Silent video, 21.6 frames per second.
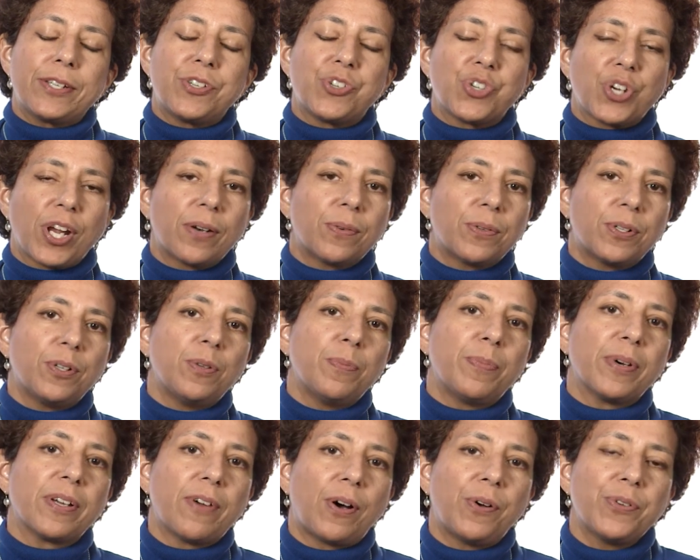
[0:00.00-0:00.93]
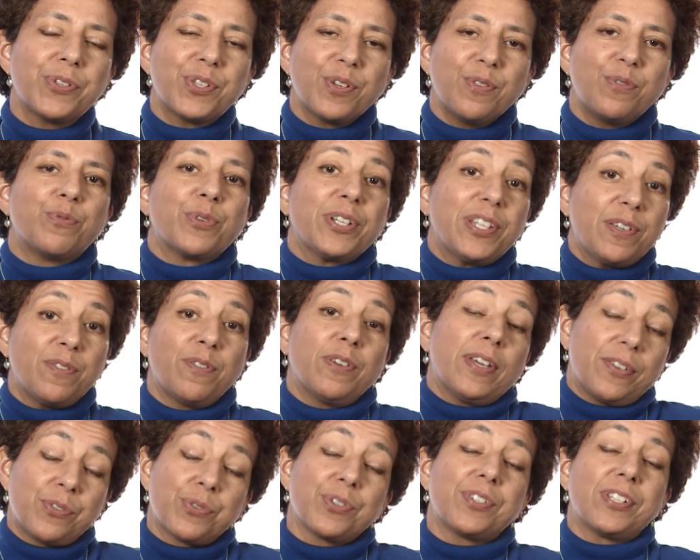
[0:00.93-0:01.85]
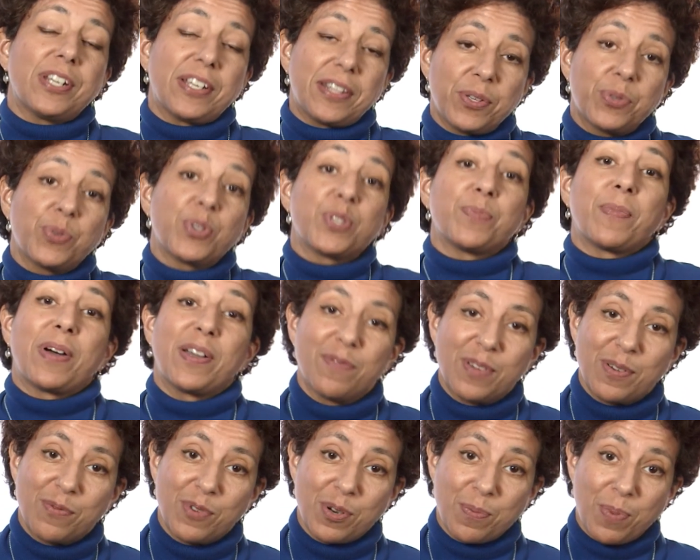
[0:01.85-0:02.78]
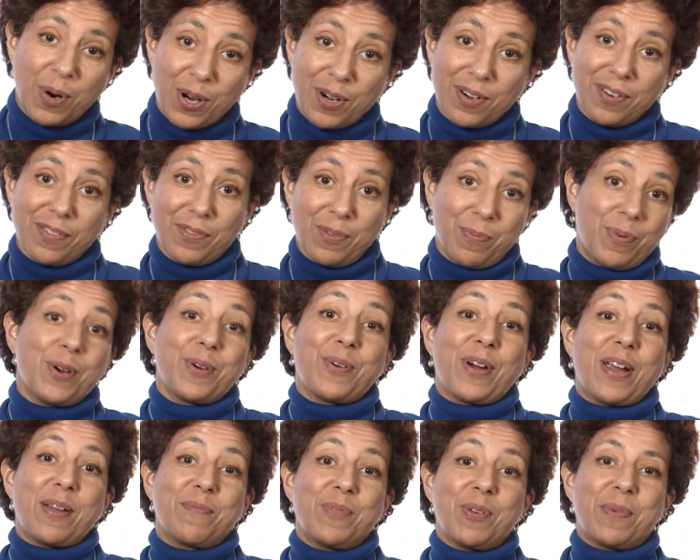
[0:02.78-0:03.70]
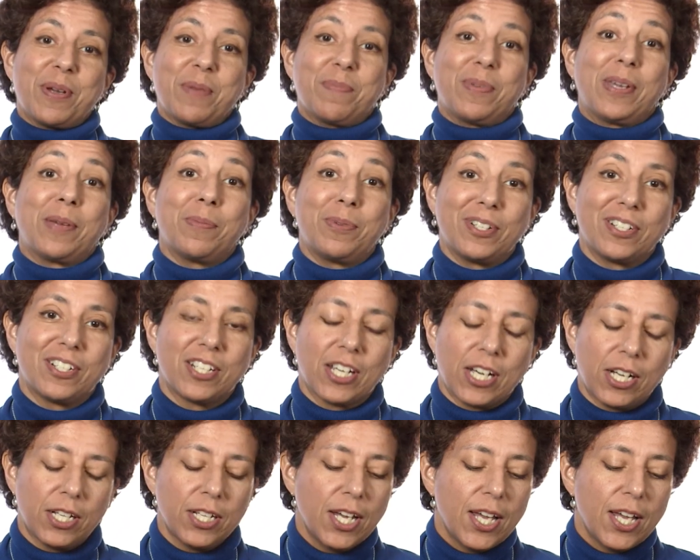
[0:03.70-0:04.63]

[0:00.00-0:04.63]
general, but also really interesting. This was my favorite part of the program, you might be able to tell.